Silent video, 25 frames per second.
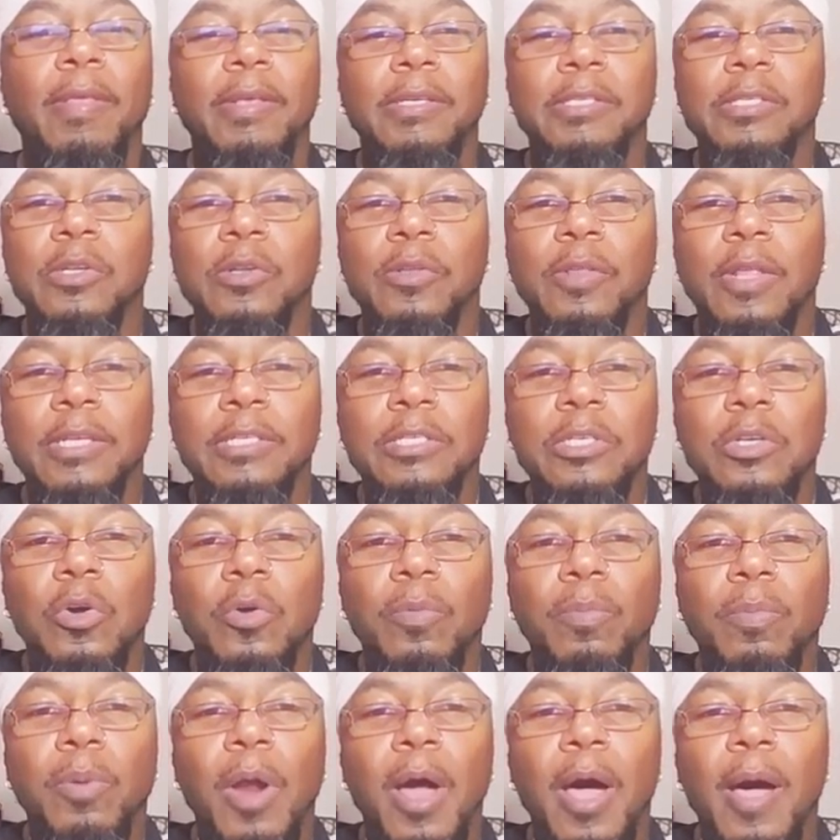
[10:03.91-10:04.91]
That's, that's
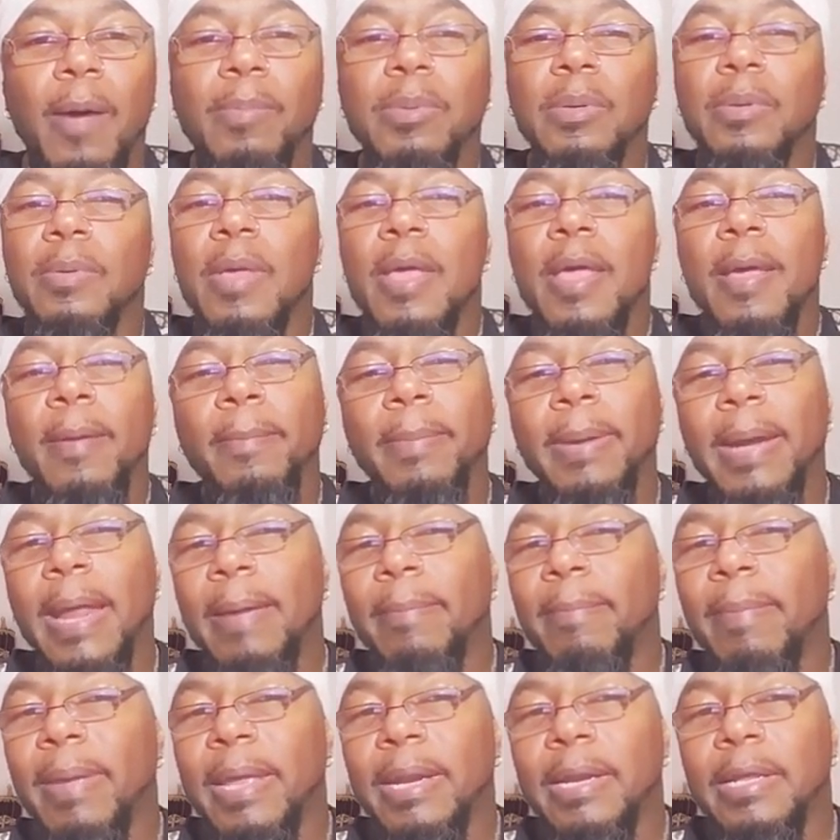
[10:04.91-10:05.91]
no problem. But
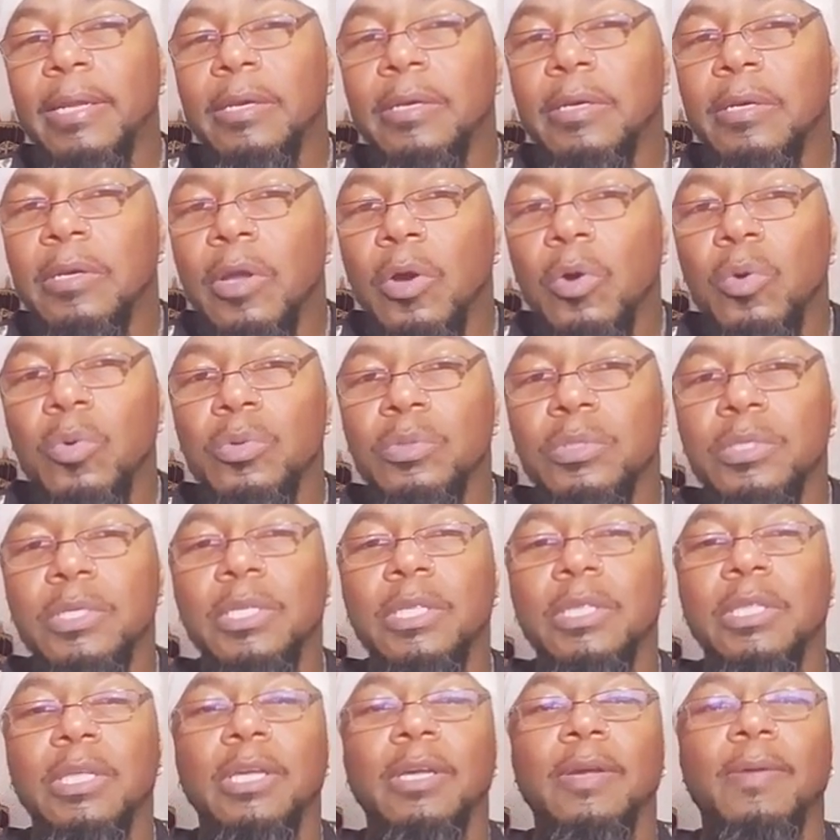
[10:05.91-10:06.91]
I made it known
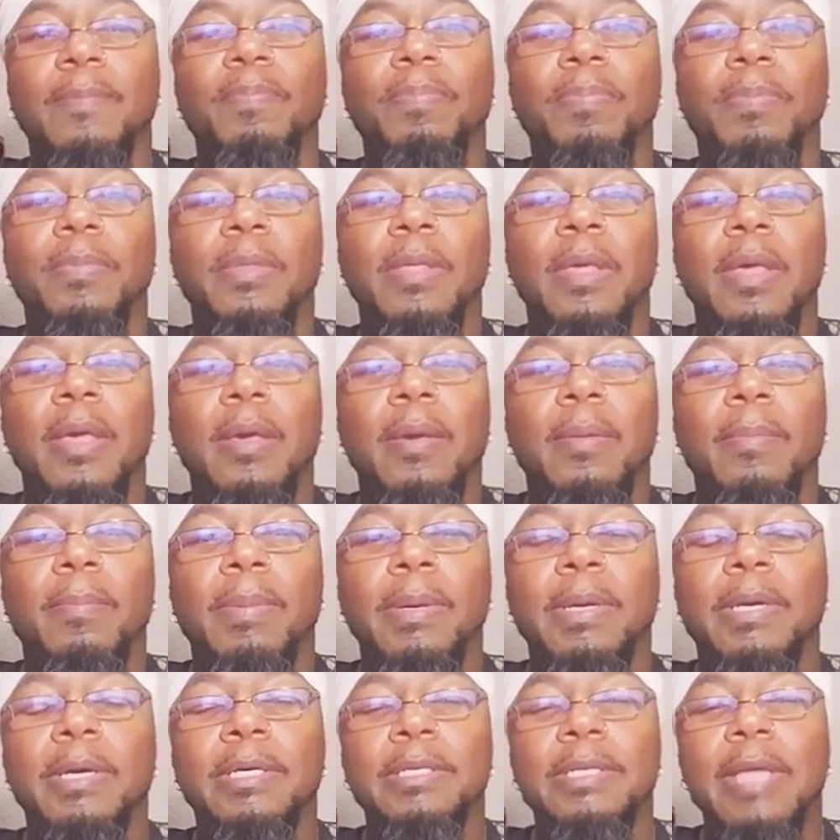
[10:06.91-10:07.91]
to them
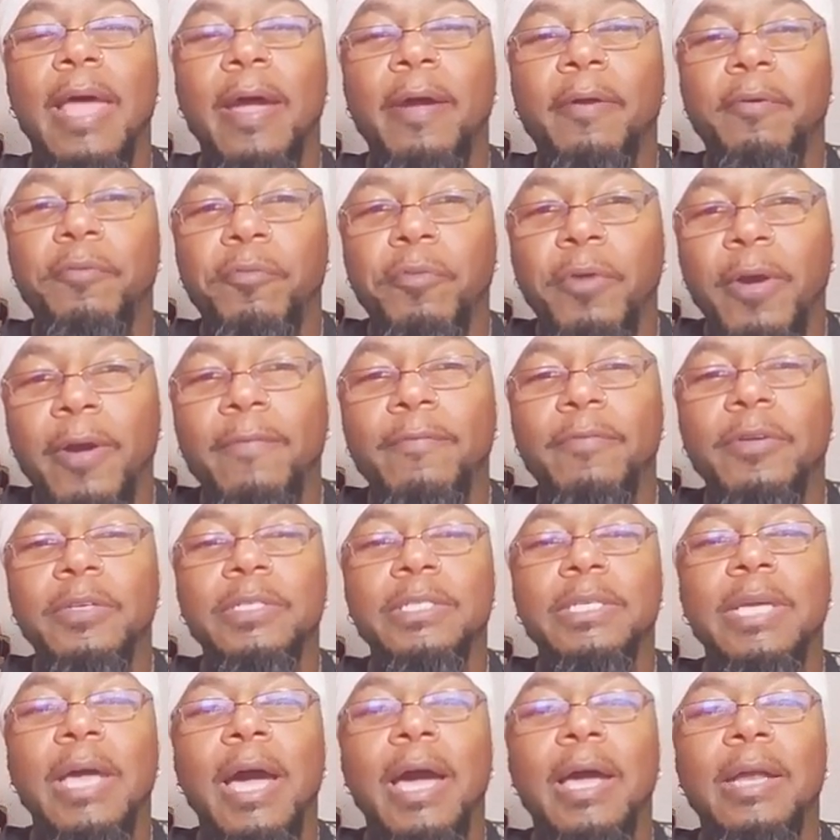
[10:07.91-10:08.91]
because I
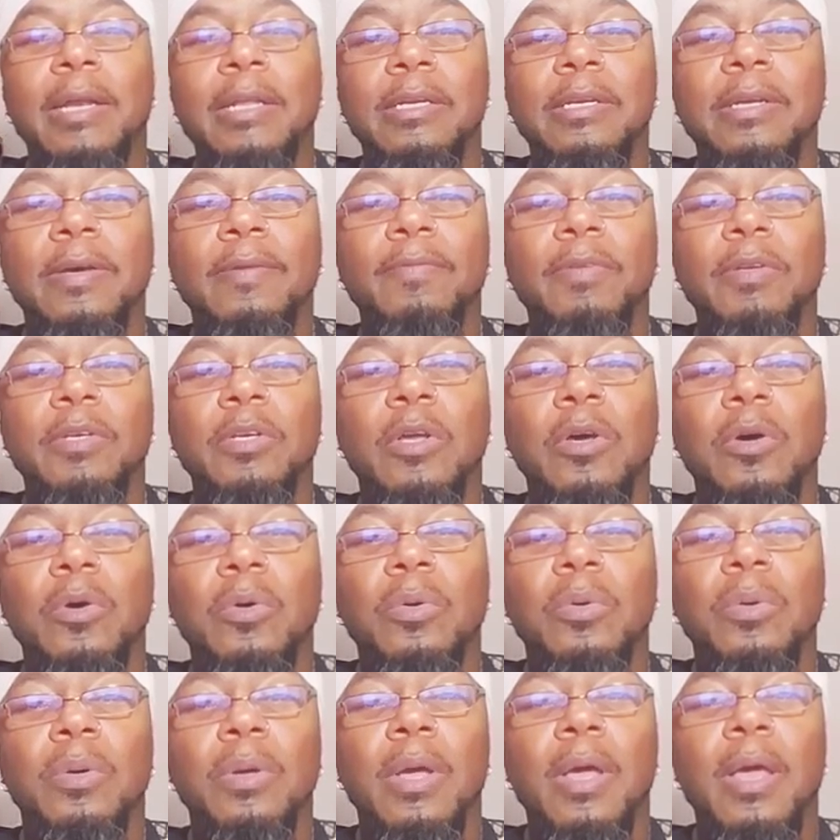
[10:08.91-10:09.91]
reverence God enough to
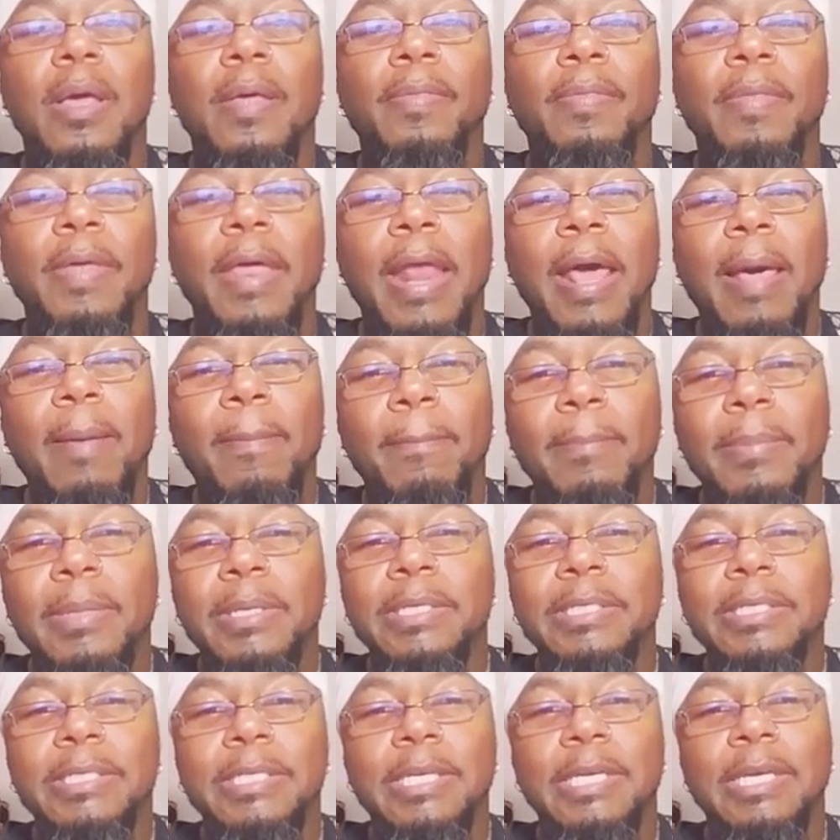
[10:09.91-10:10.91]
know that I
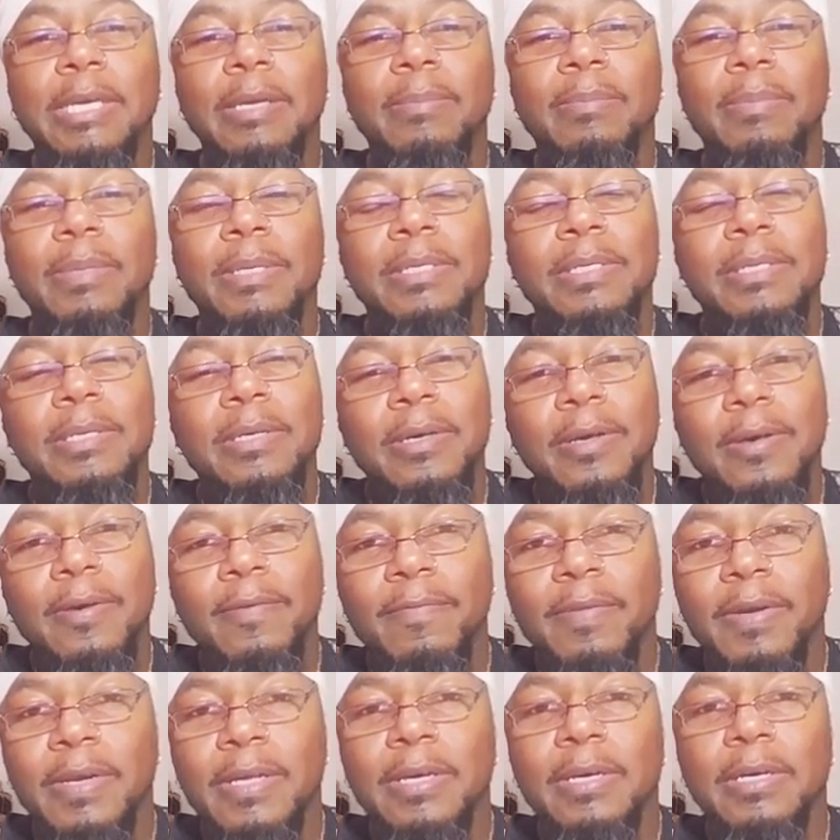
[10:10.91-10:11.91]
must keep this
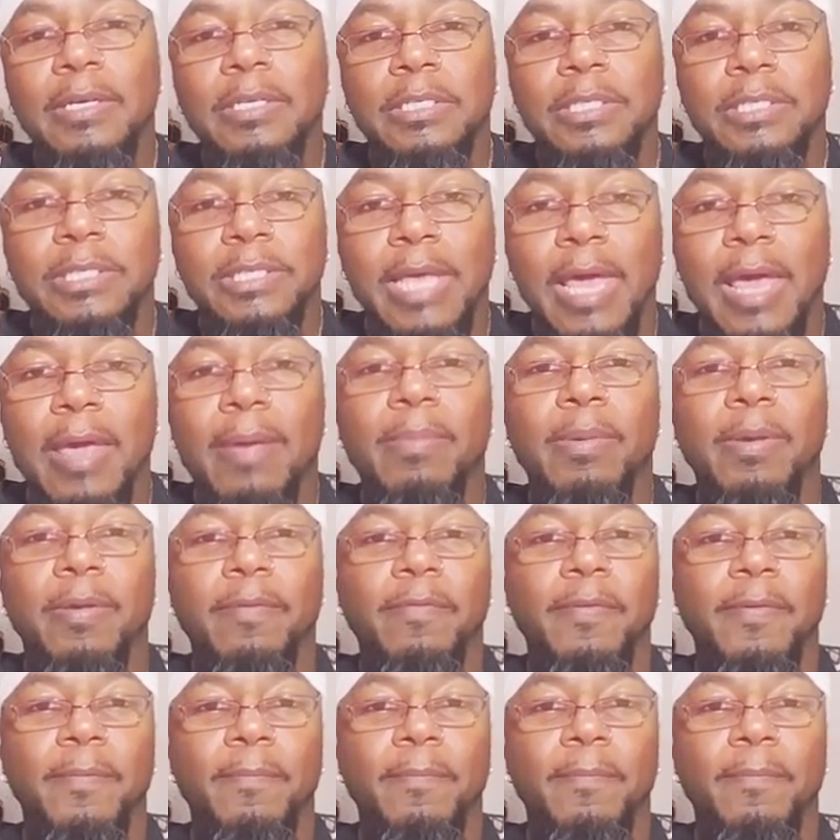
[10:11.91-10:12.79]
covenant of Sabbath.